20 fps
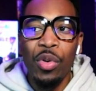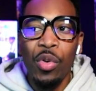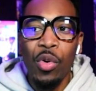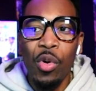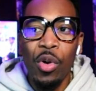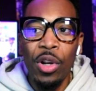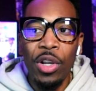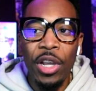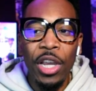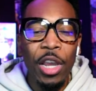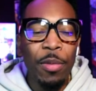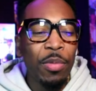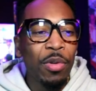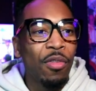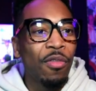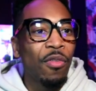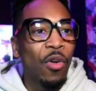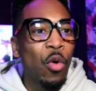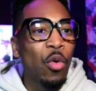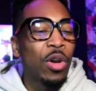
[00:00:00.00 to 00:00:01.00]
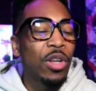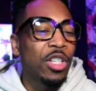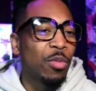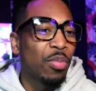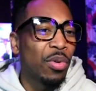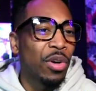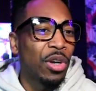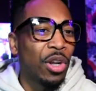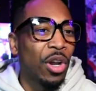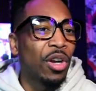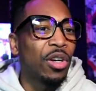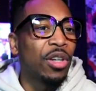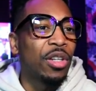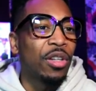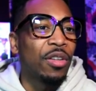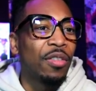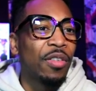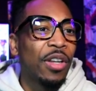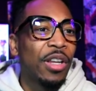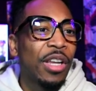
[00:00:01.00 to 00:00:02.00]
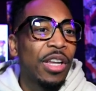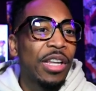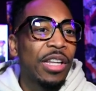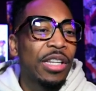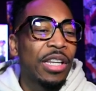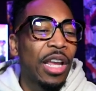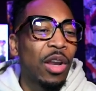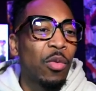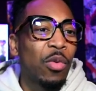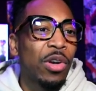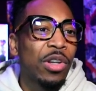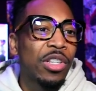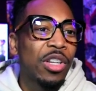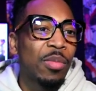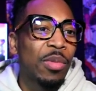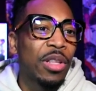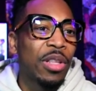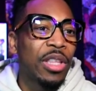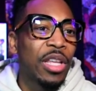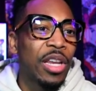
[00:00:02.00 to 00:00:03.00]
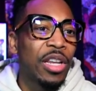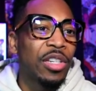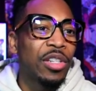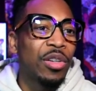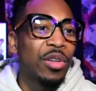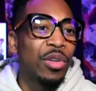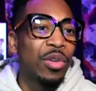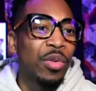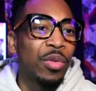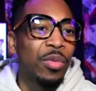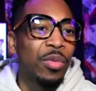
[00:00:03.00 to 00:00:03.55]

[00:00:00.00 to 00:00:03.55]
and keep you focused and productive? Like, what are some of the things you do?